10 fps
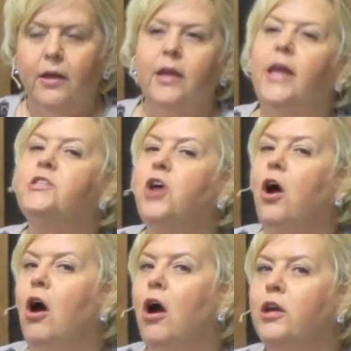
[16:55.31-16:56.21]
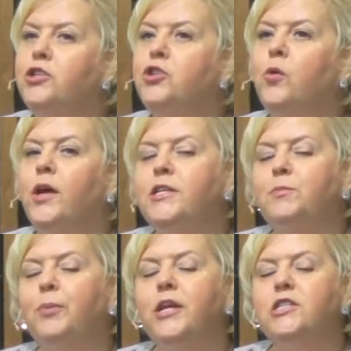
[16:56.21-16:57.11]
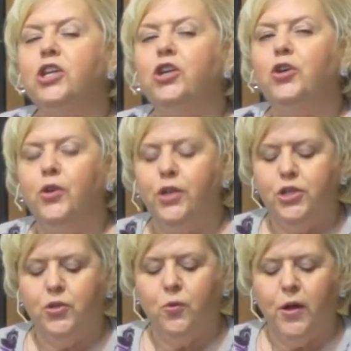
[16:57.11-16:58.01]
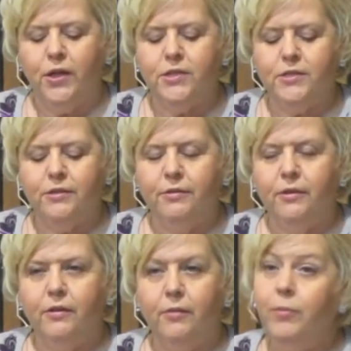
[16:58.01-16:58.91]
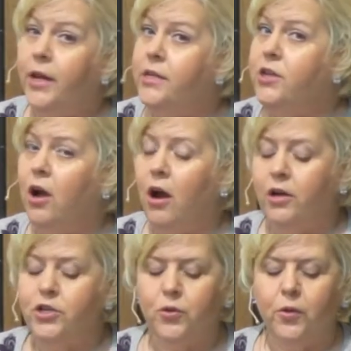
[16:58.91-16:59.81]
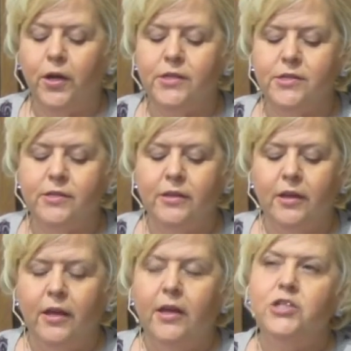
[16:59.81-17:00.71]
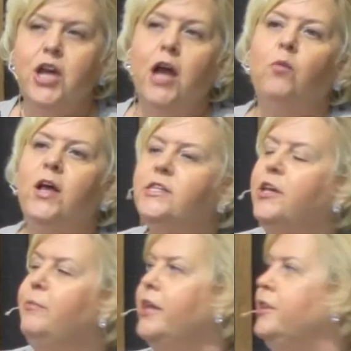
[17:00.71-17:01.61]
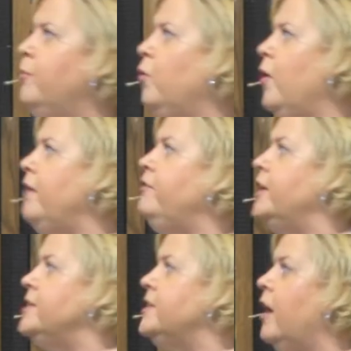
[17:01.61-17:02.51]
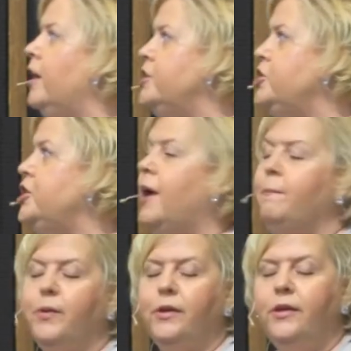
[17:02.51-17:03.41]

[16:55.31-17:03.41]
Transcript: It's a hard choice, but it's a good choice. But it's a hard choice. John Wesley met the Moravians on a ship.